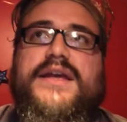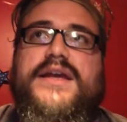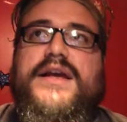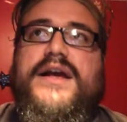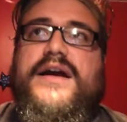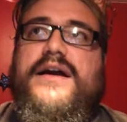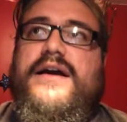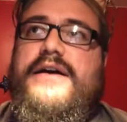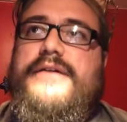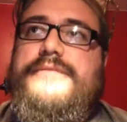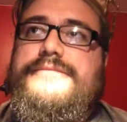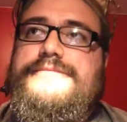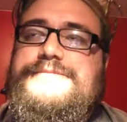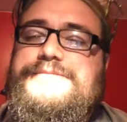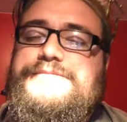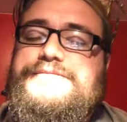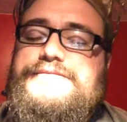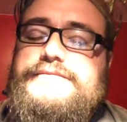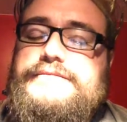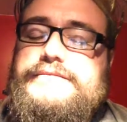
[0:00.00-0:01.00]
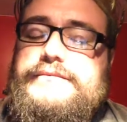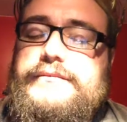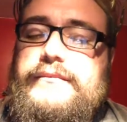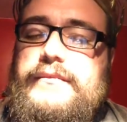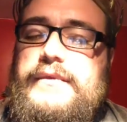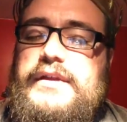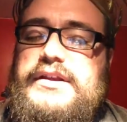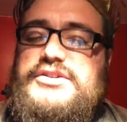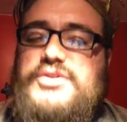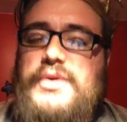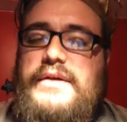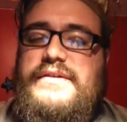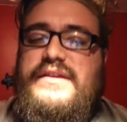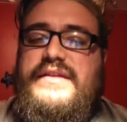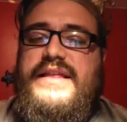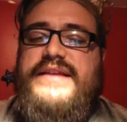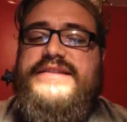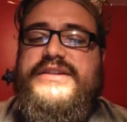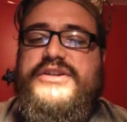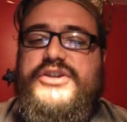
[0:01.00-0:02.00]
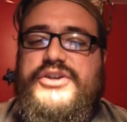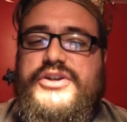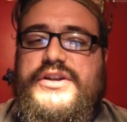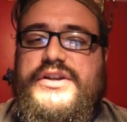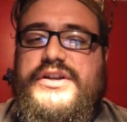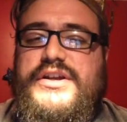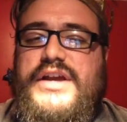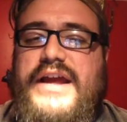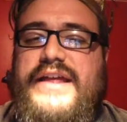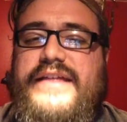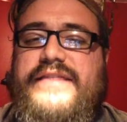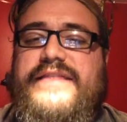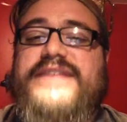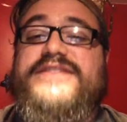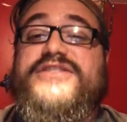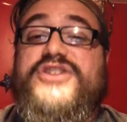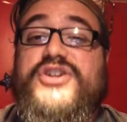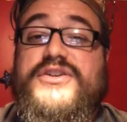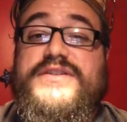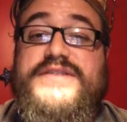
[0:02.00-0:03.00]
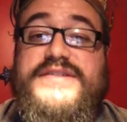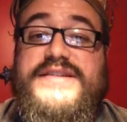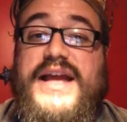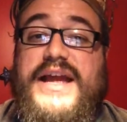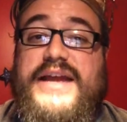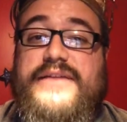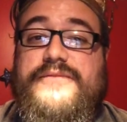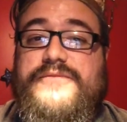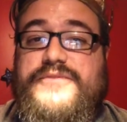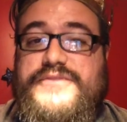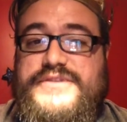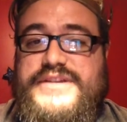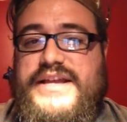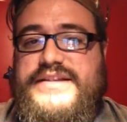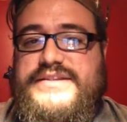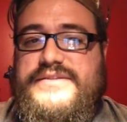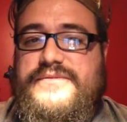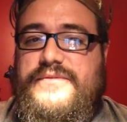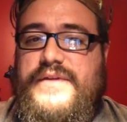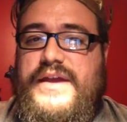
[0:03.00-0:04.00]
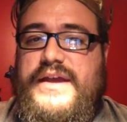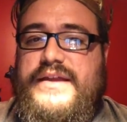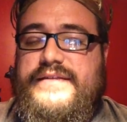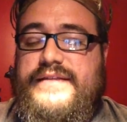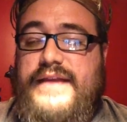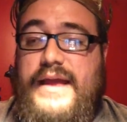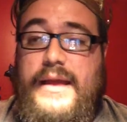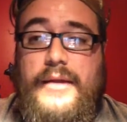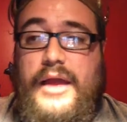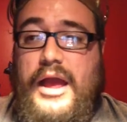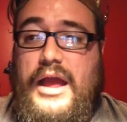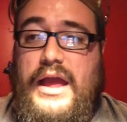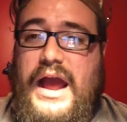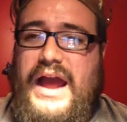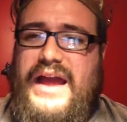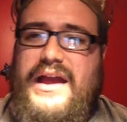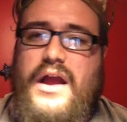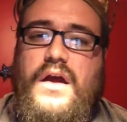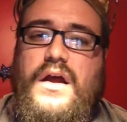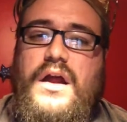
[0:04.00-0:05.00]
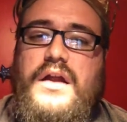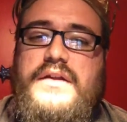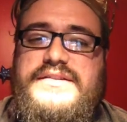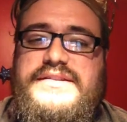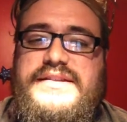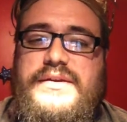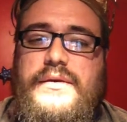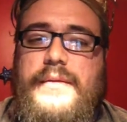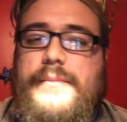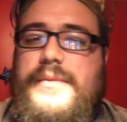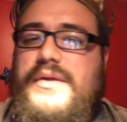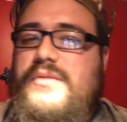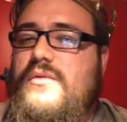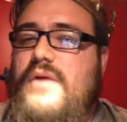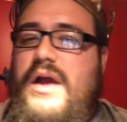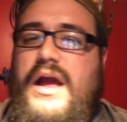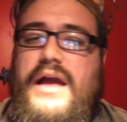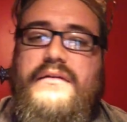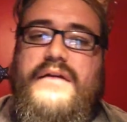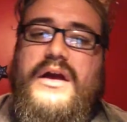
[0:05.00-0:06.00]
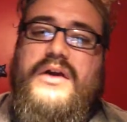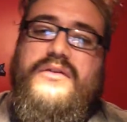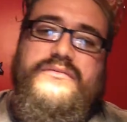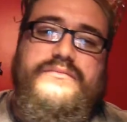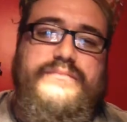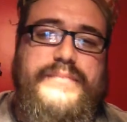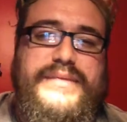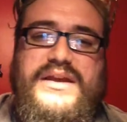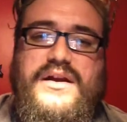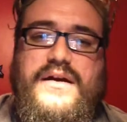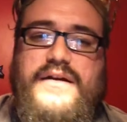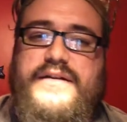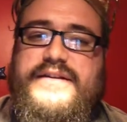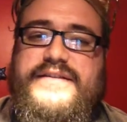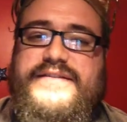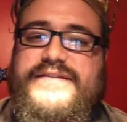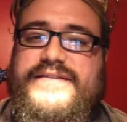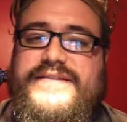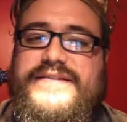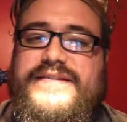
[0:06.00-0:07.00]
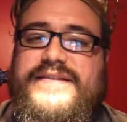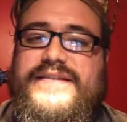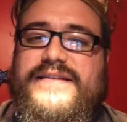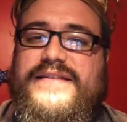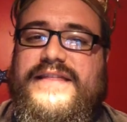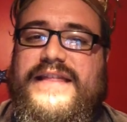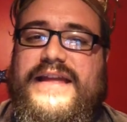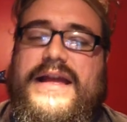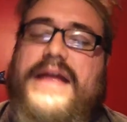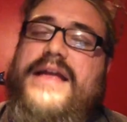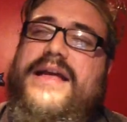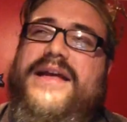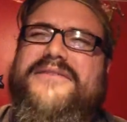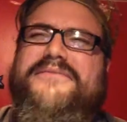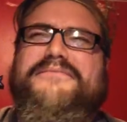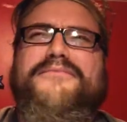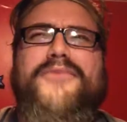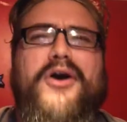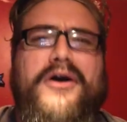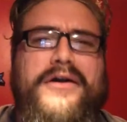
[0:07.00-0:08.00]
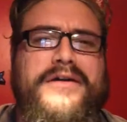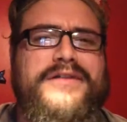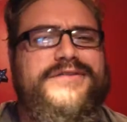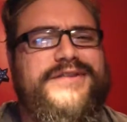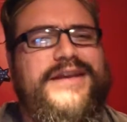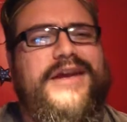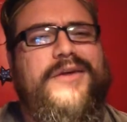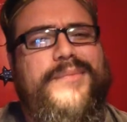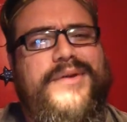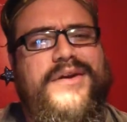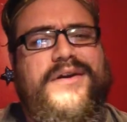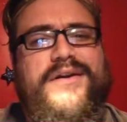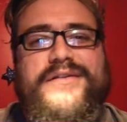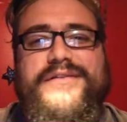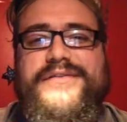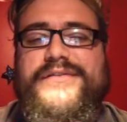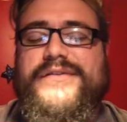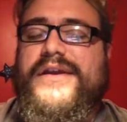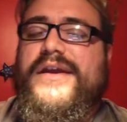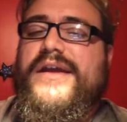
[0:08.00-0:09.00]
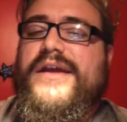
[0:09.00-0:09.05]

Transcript: So I think that's a good sign for Sansa fans. I honestly, I mean, I'll be honest. Like, honestly, I'll be honest.